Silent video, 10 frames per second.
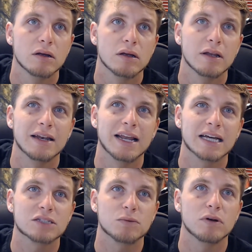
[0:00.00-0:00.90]

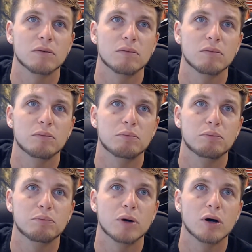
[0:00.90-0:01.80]
Next one,
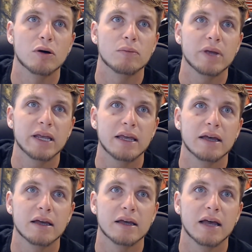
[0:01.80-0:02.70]
boom,
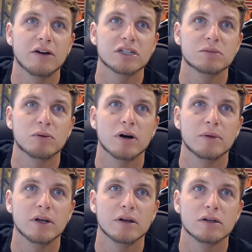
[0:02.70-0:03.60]
Ellie's
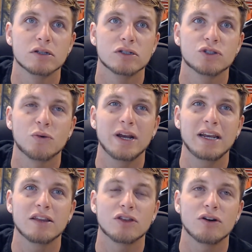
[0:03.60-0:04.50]
Plumbing, $20 to
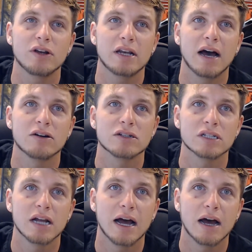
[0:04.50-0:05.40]
$30 an
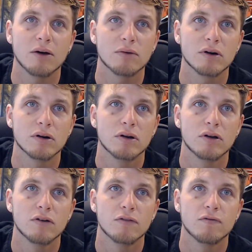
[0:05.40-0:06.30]
hour,
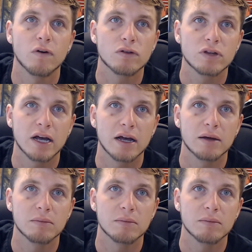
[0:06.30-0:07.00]
full-time.